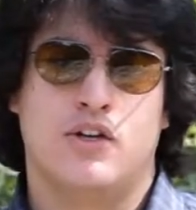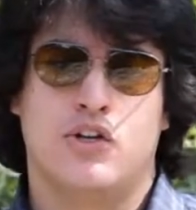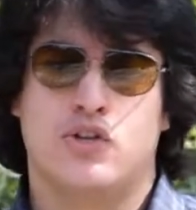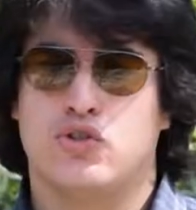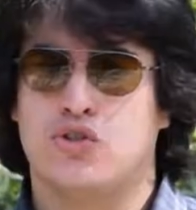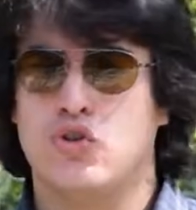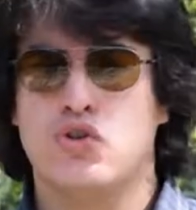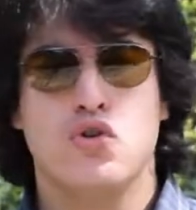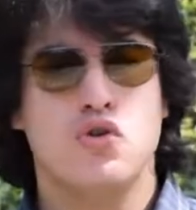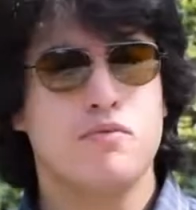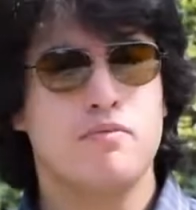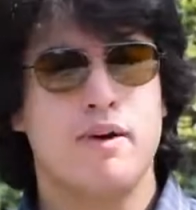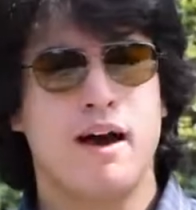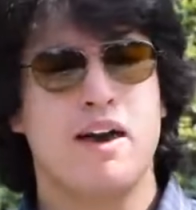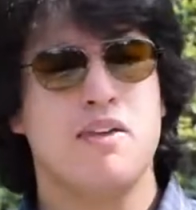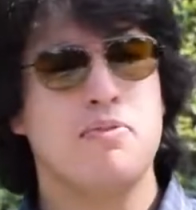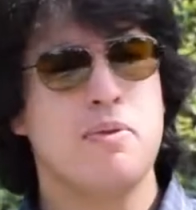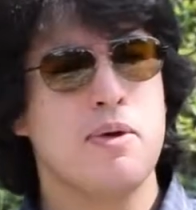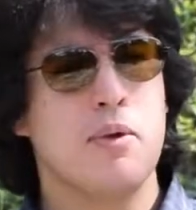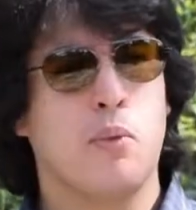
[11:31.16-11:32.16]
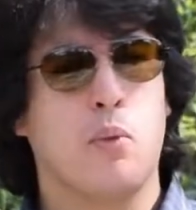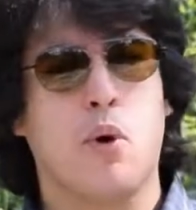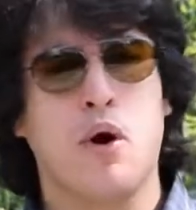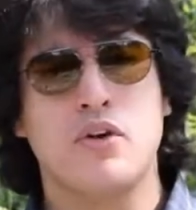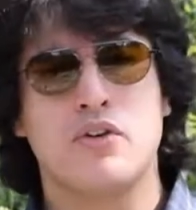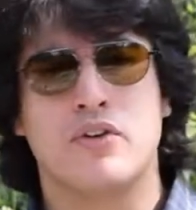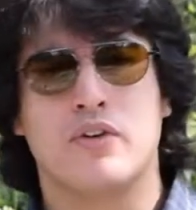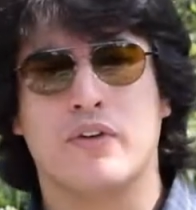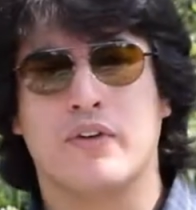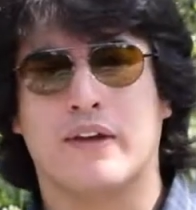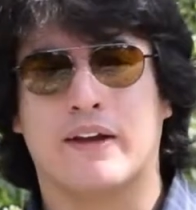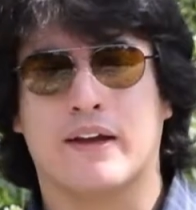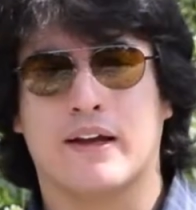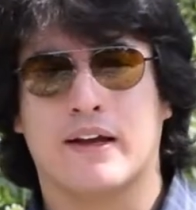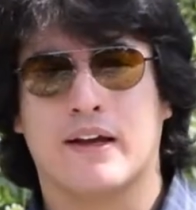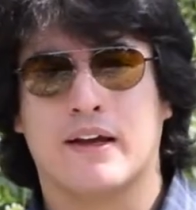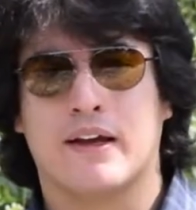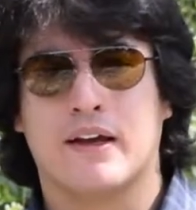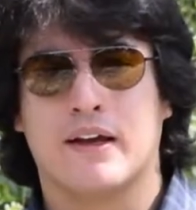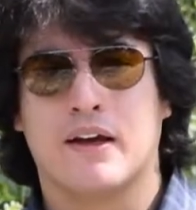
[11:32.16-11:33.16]
So you might be wondering,
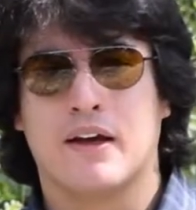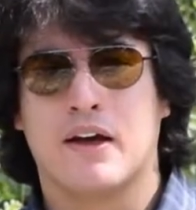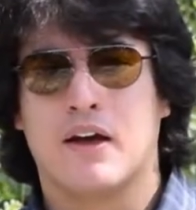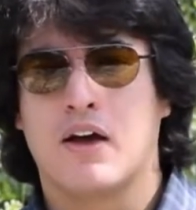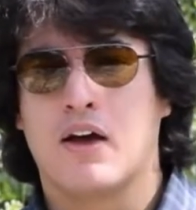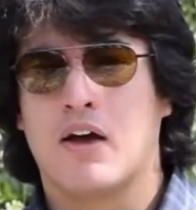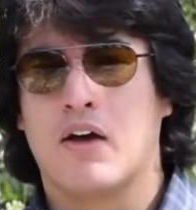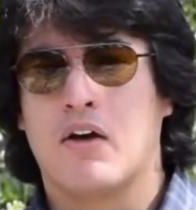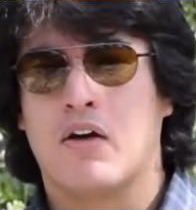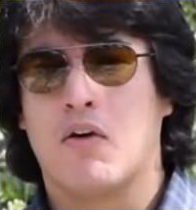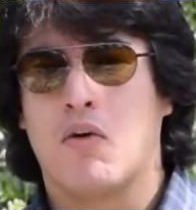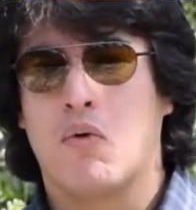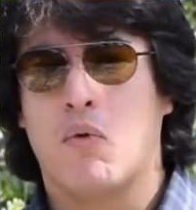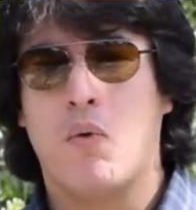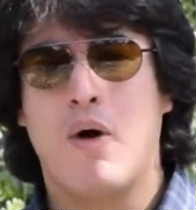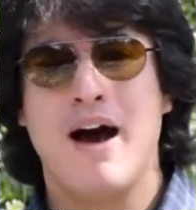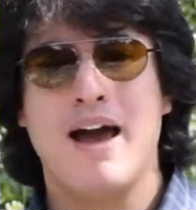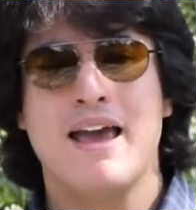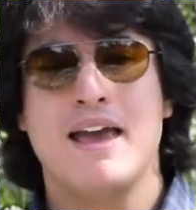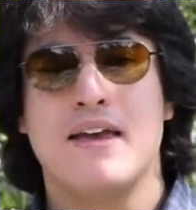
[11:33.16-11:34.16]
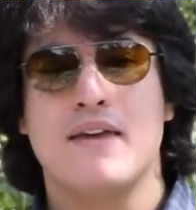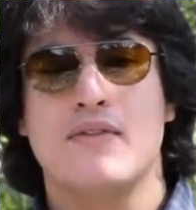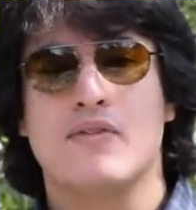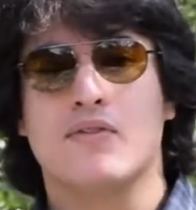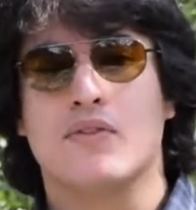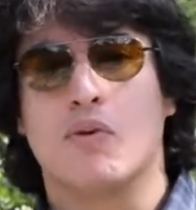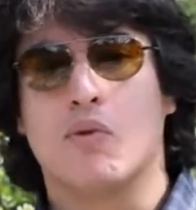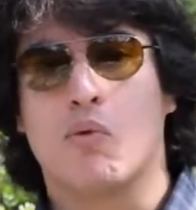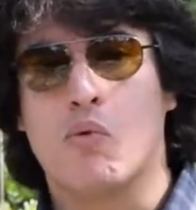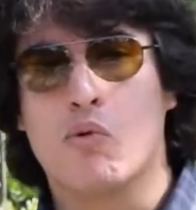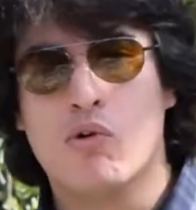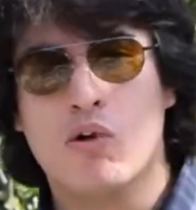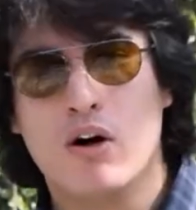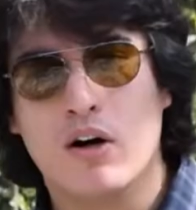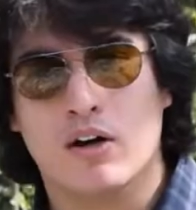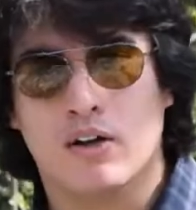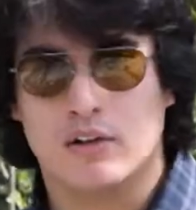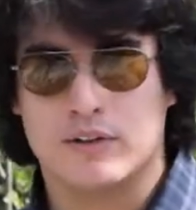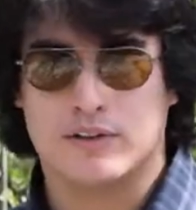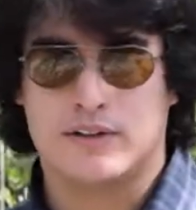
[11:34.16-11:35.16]
why in the
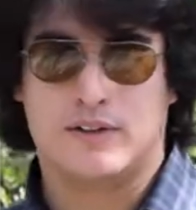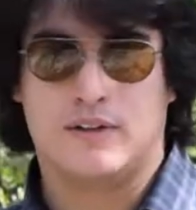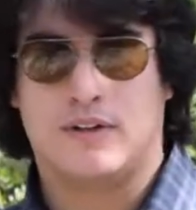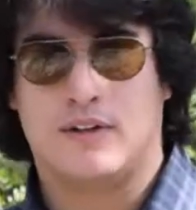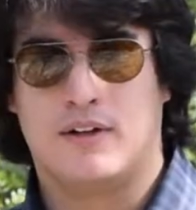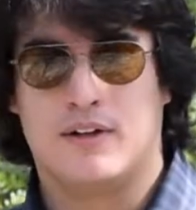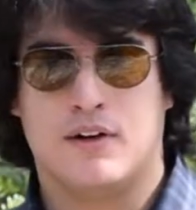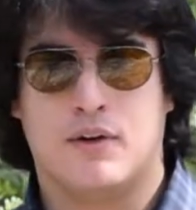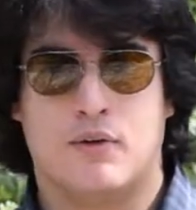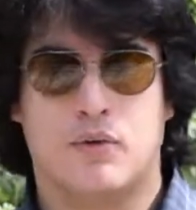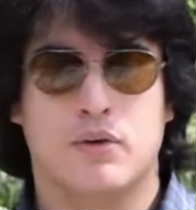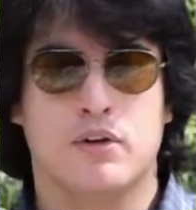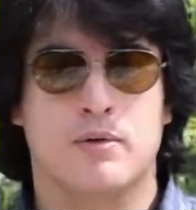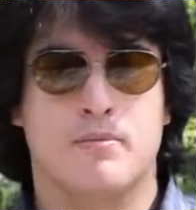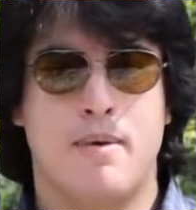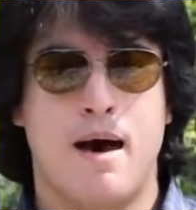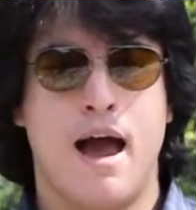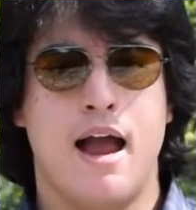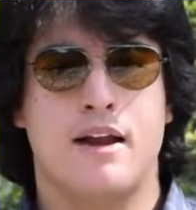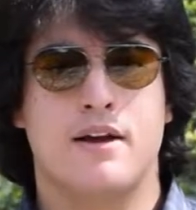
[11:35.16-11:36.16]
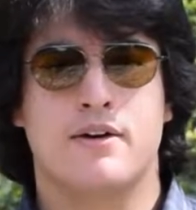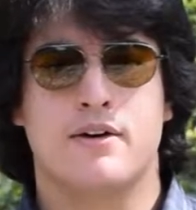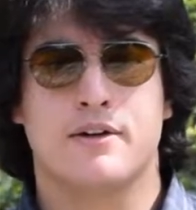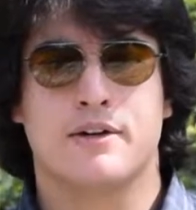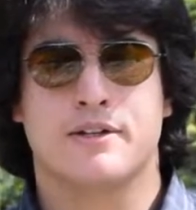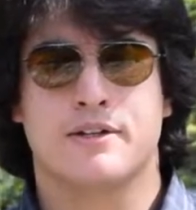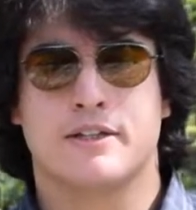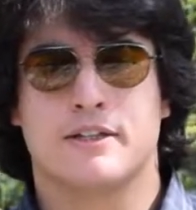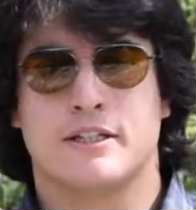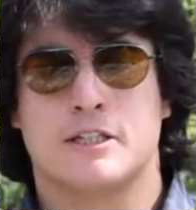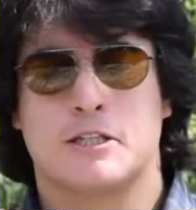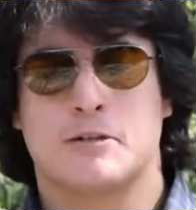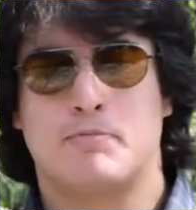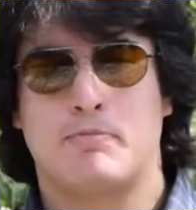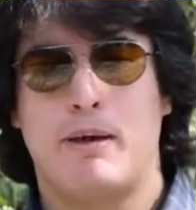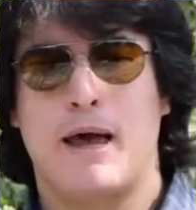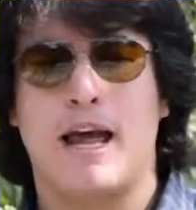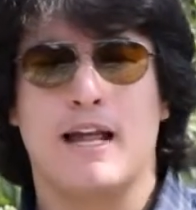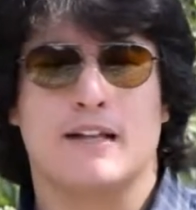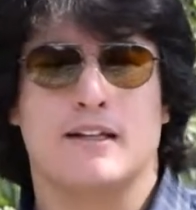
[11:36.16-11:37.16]
world will miners
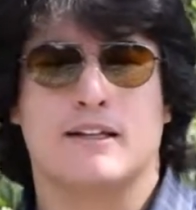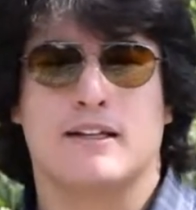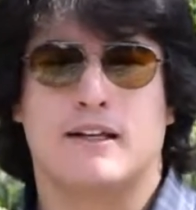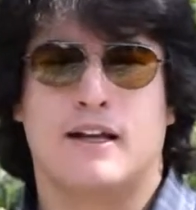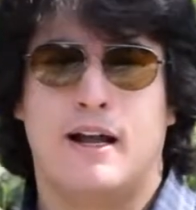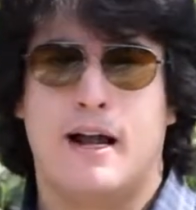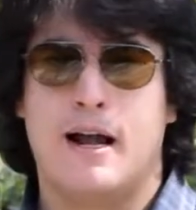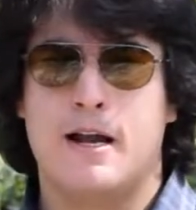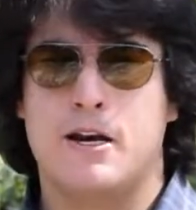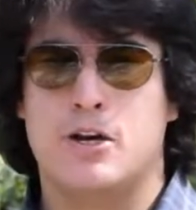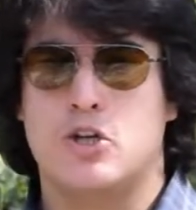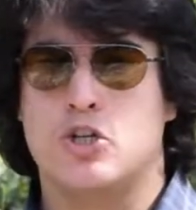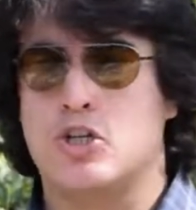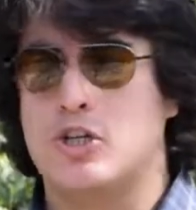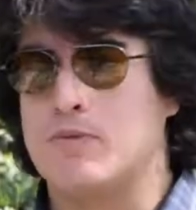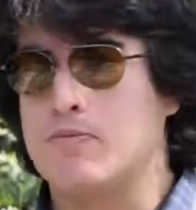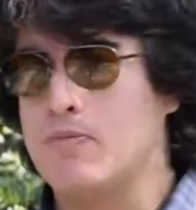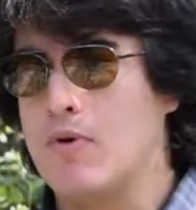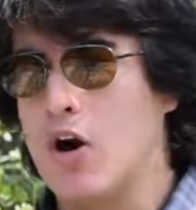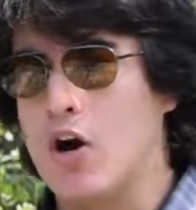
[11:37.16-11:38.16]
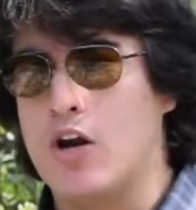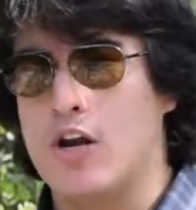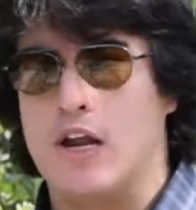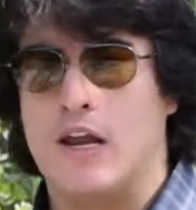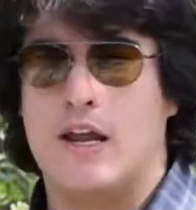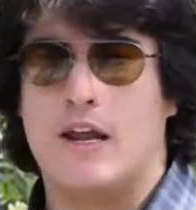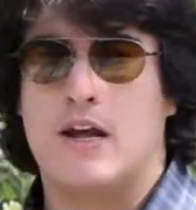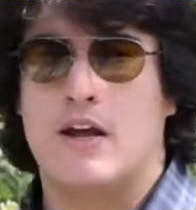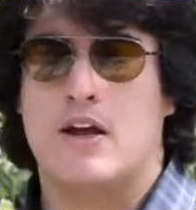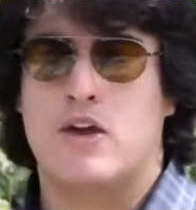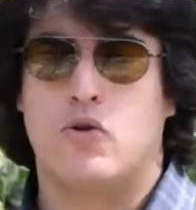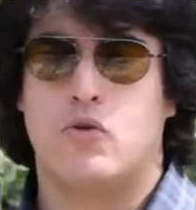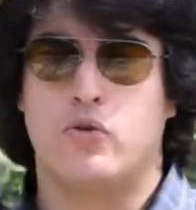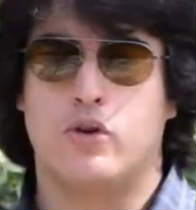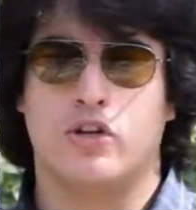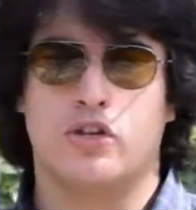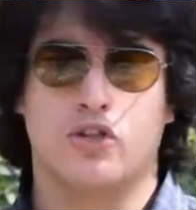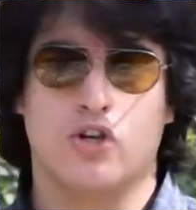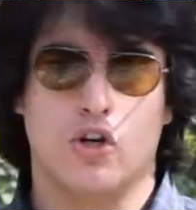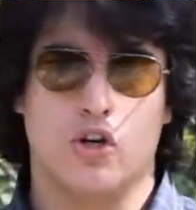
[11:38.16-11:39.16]
spend energy, money,
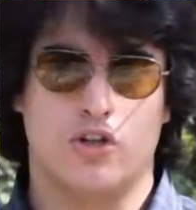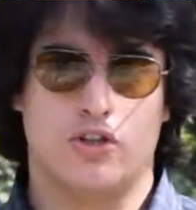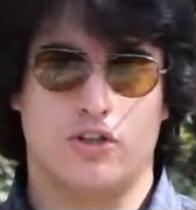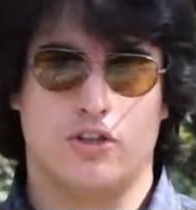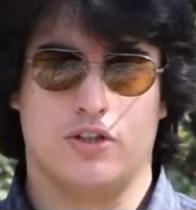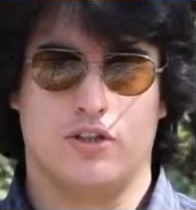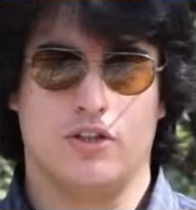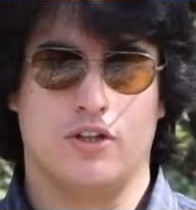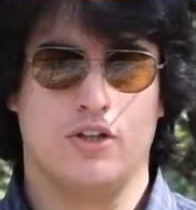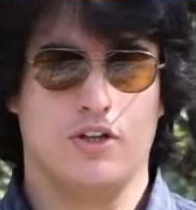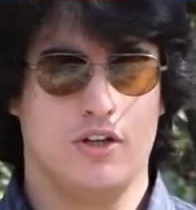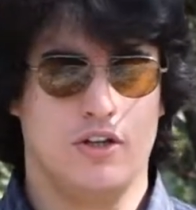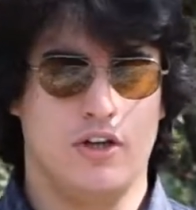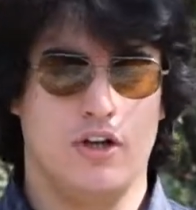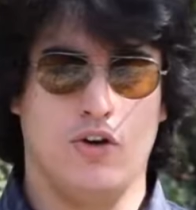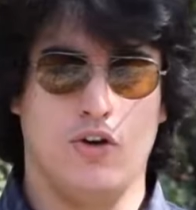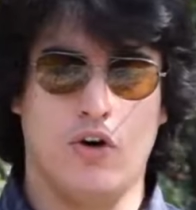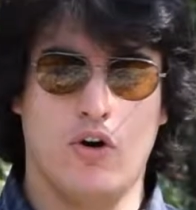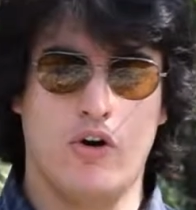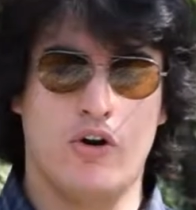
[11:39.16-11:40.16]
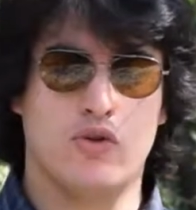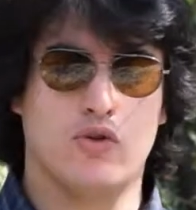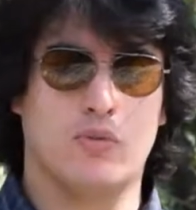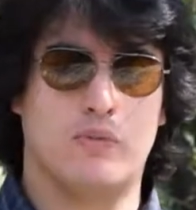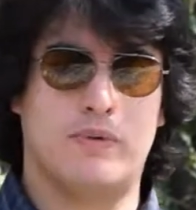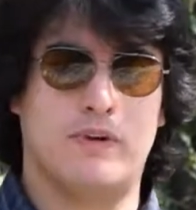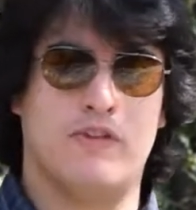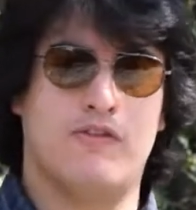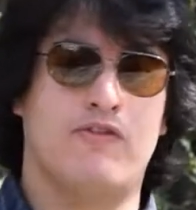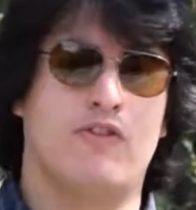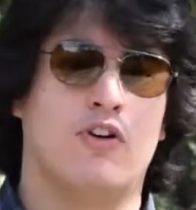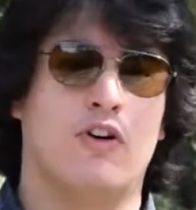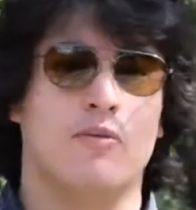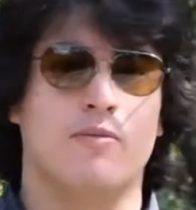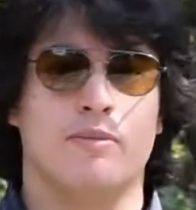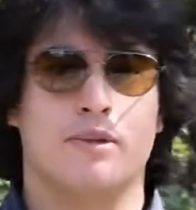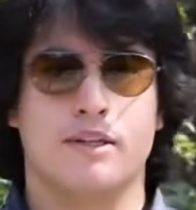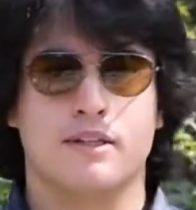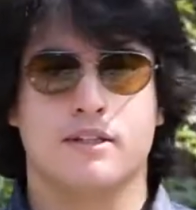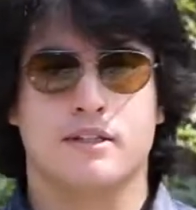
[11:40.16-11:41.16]
resources in order to
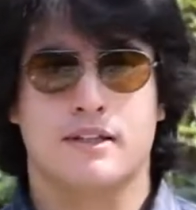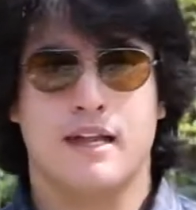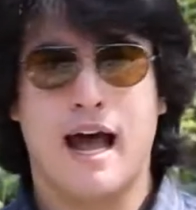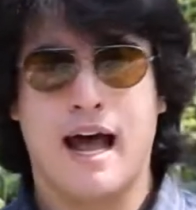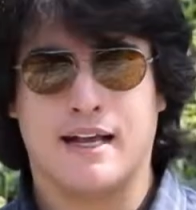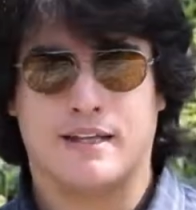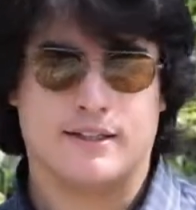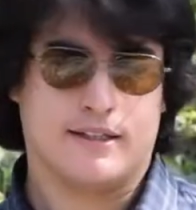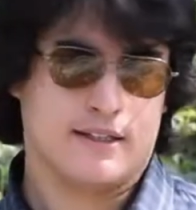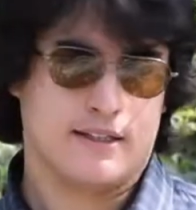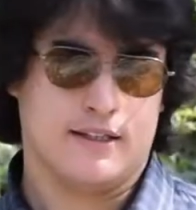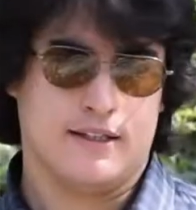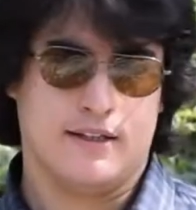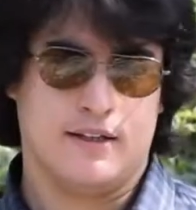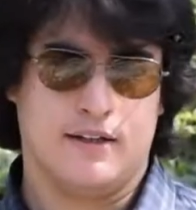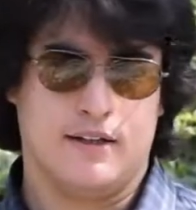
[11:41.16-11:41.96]
perform this task,